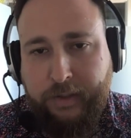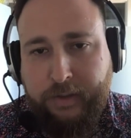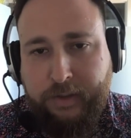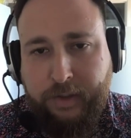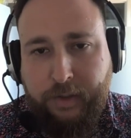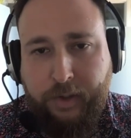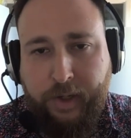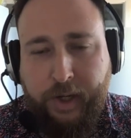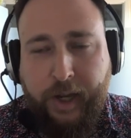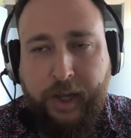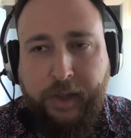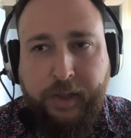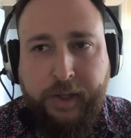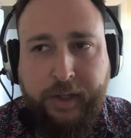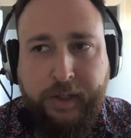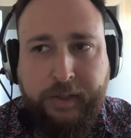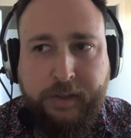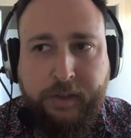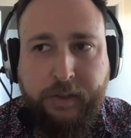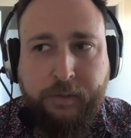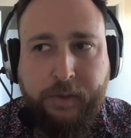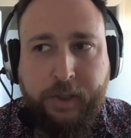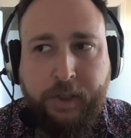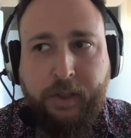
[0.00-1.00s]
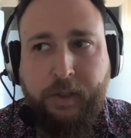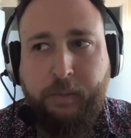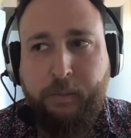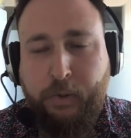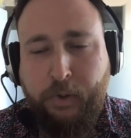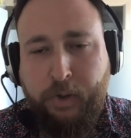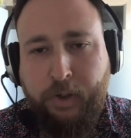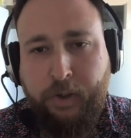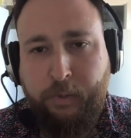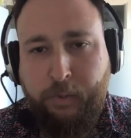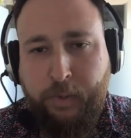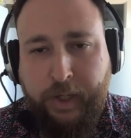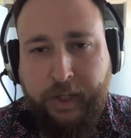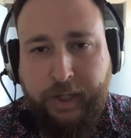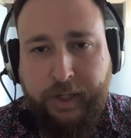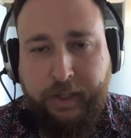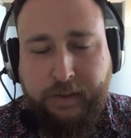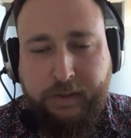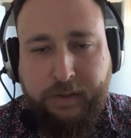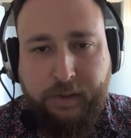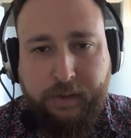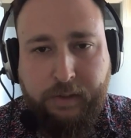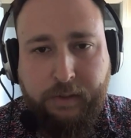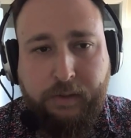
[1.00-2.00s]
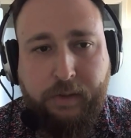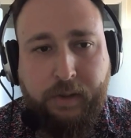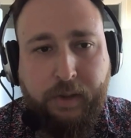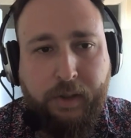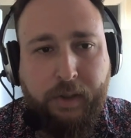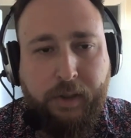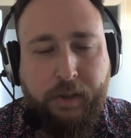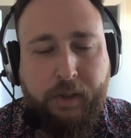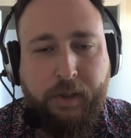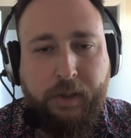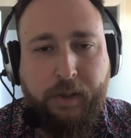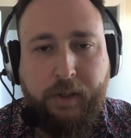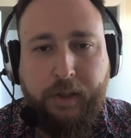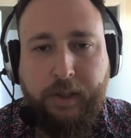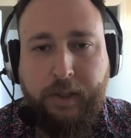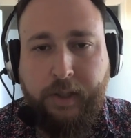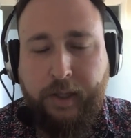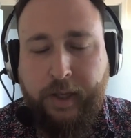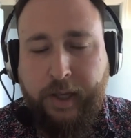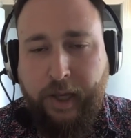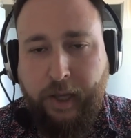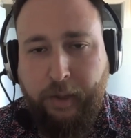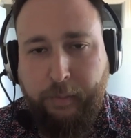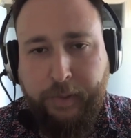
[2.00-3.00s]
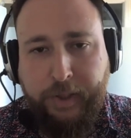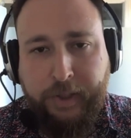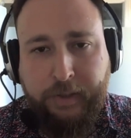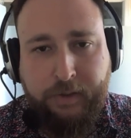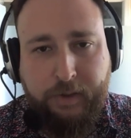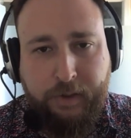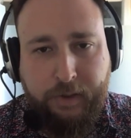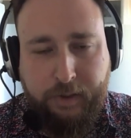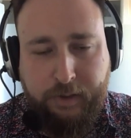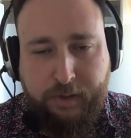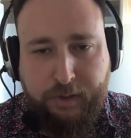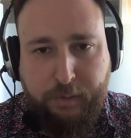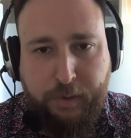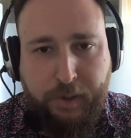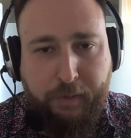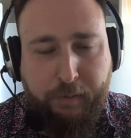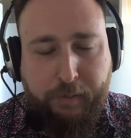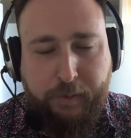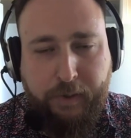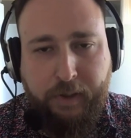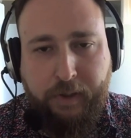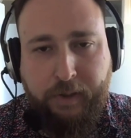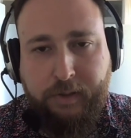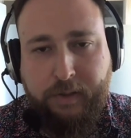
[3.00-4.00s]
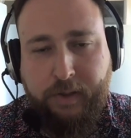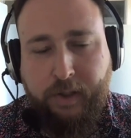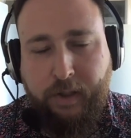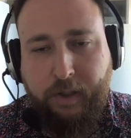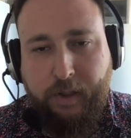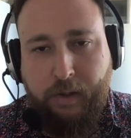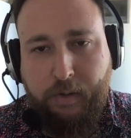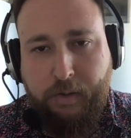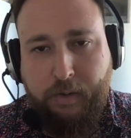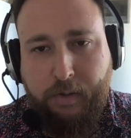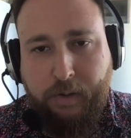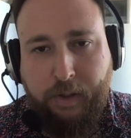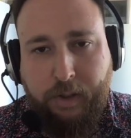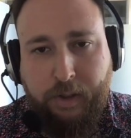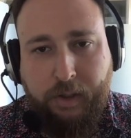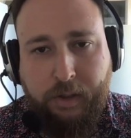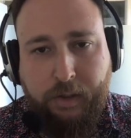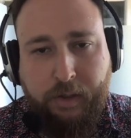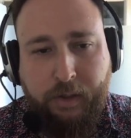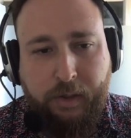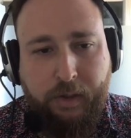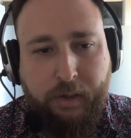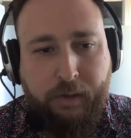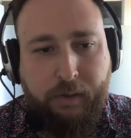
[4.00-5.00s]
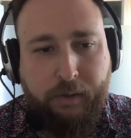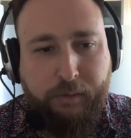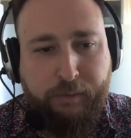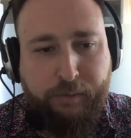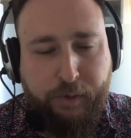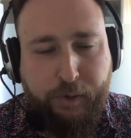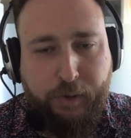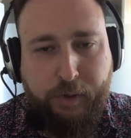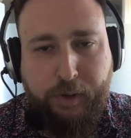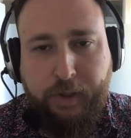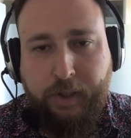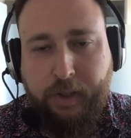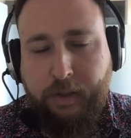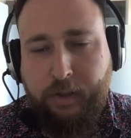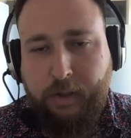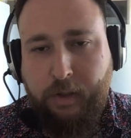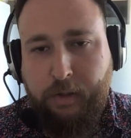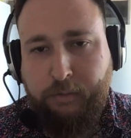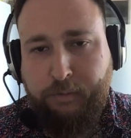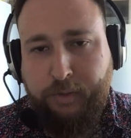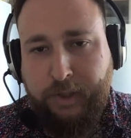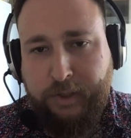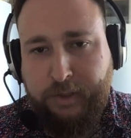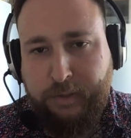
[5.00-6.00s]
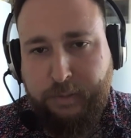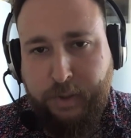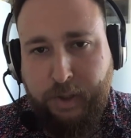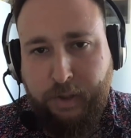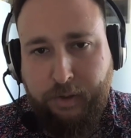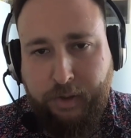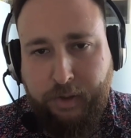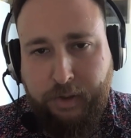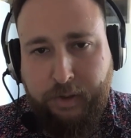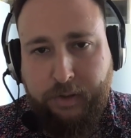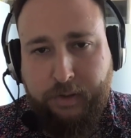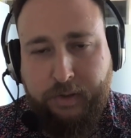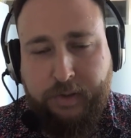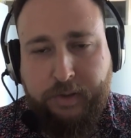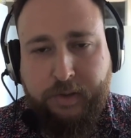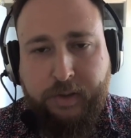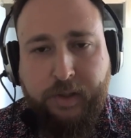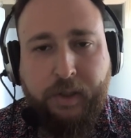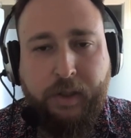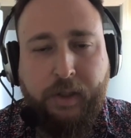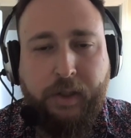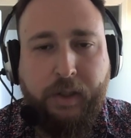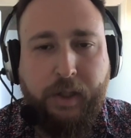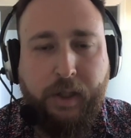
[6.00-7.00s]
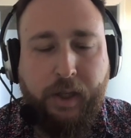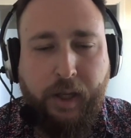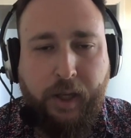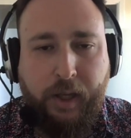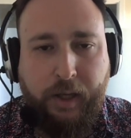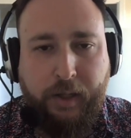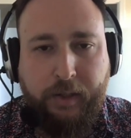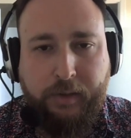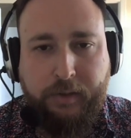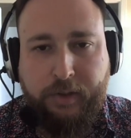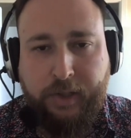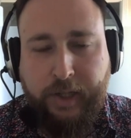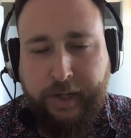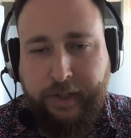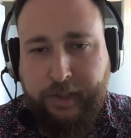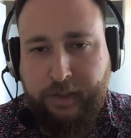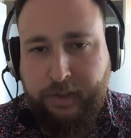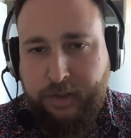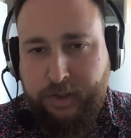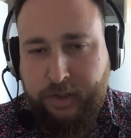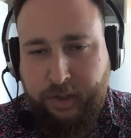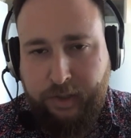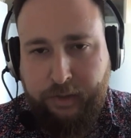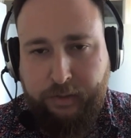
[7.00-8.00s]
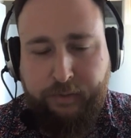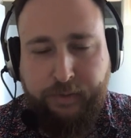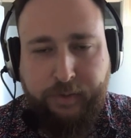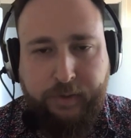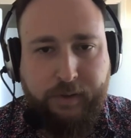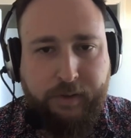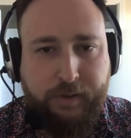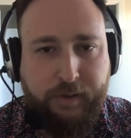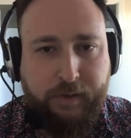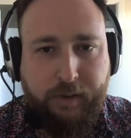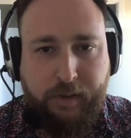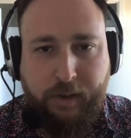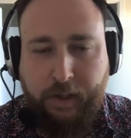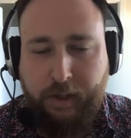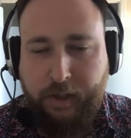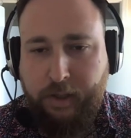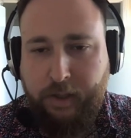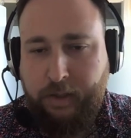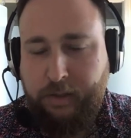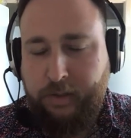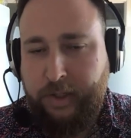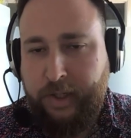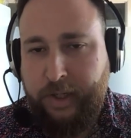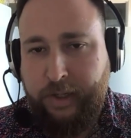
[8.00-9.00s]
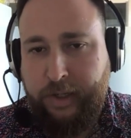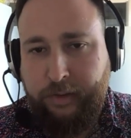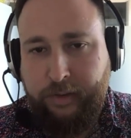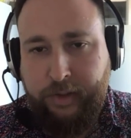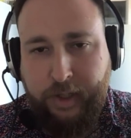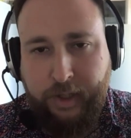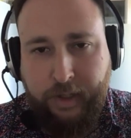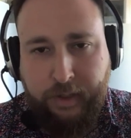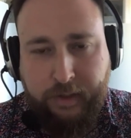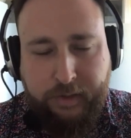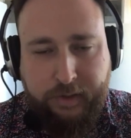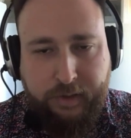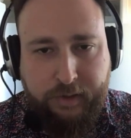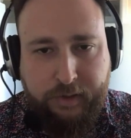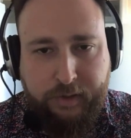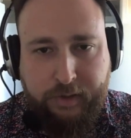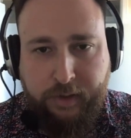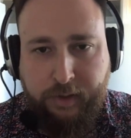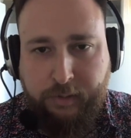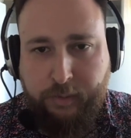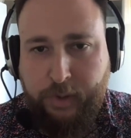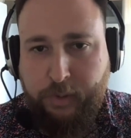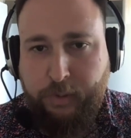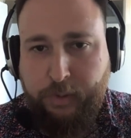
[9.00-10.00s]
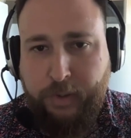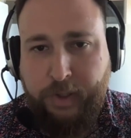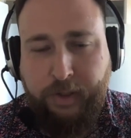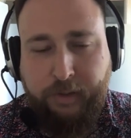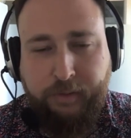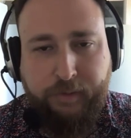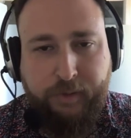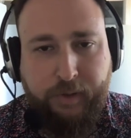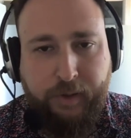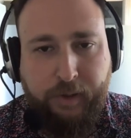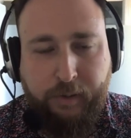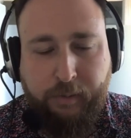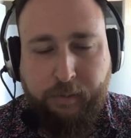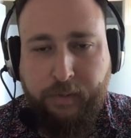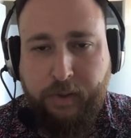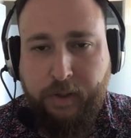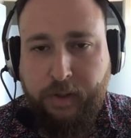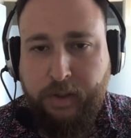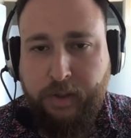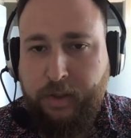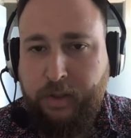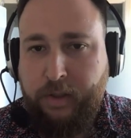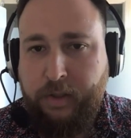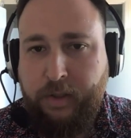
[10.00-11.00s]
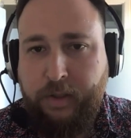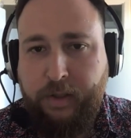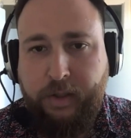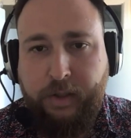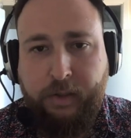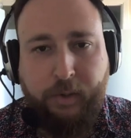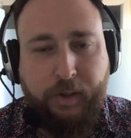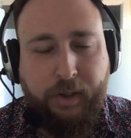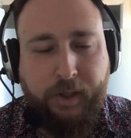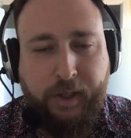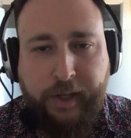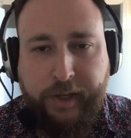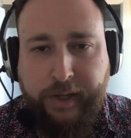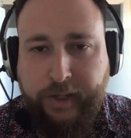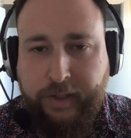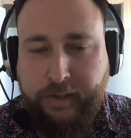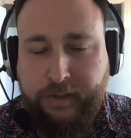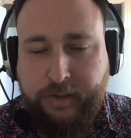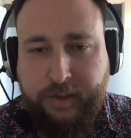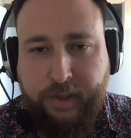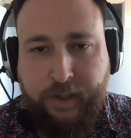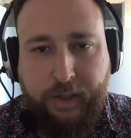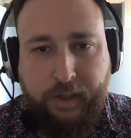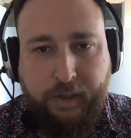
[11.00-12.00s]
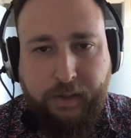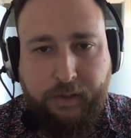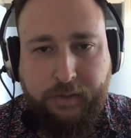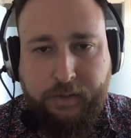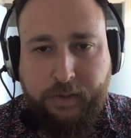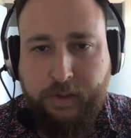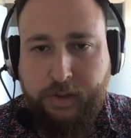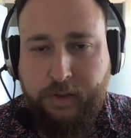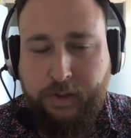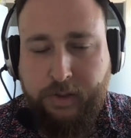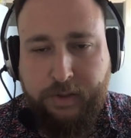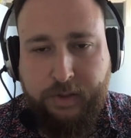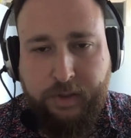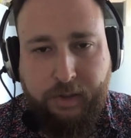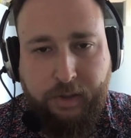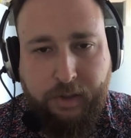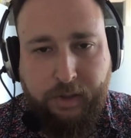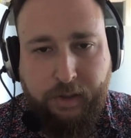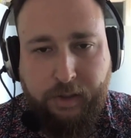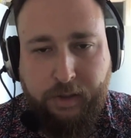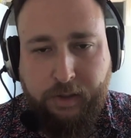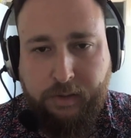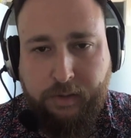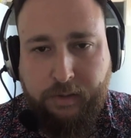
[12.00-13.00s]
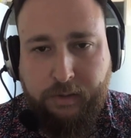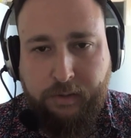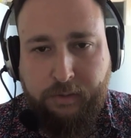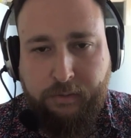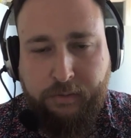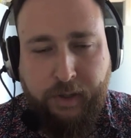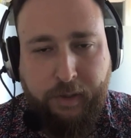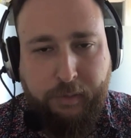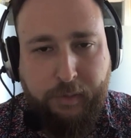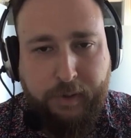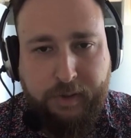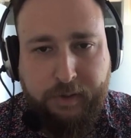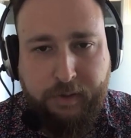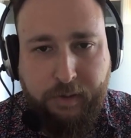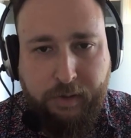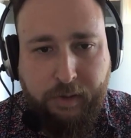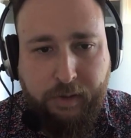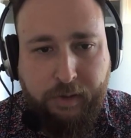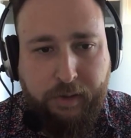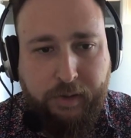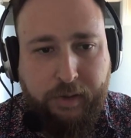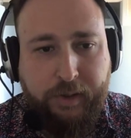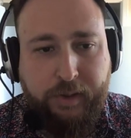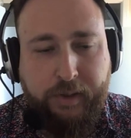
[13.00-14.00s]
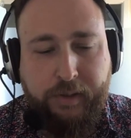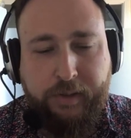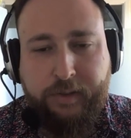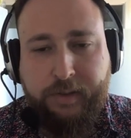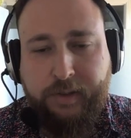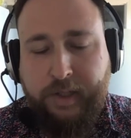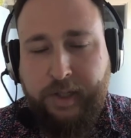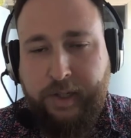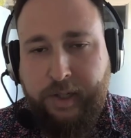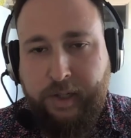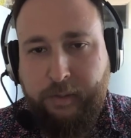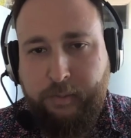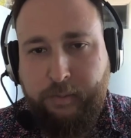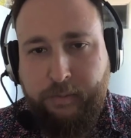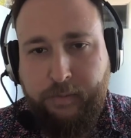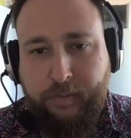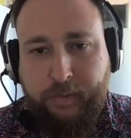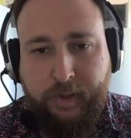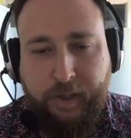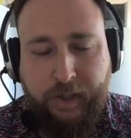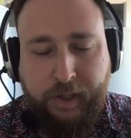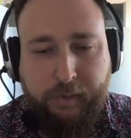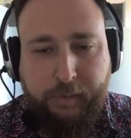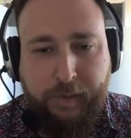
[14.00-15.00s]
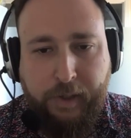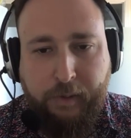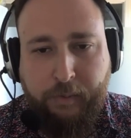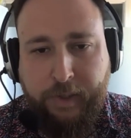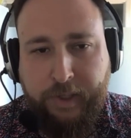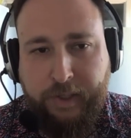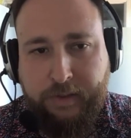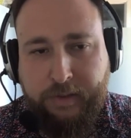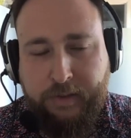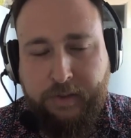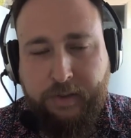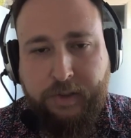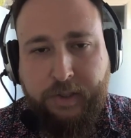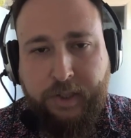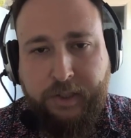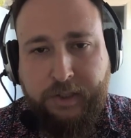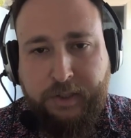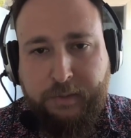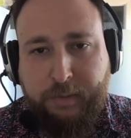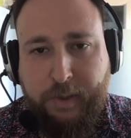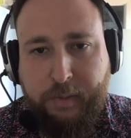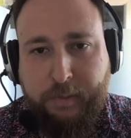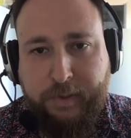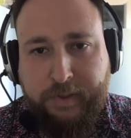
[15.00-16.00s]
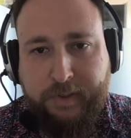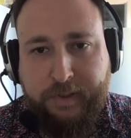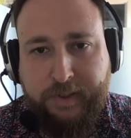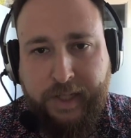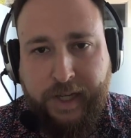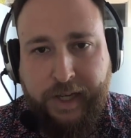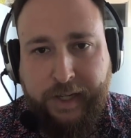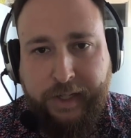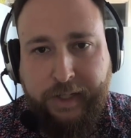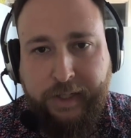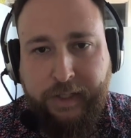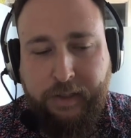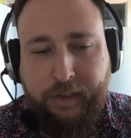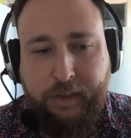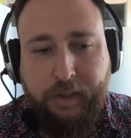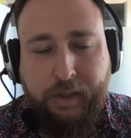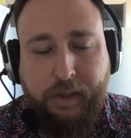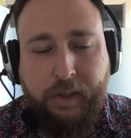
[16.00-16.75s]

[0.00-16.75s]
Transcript: So I think it's a really important way to help introduce people to local food and fresh produce, try to shift our healthcare system away from the reliance on traditional pharmaceuticals to help think about ways to change people's diet.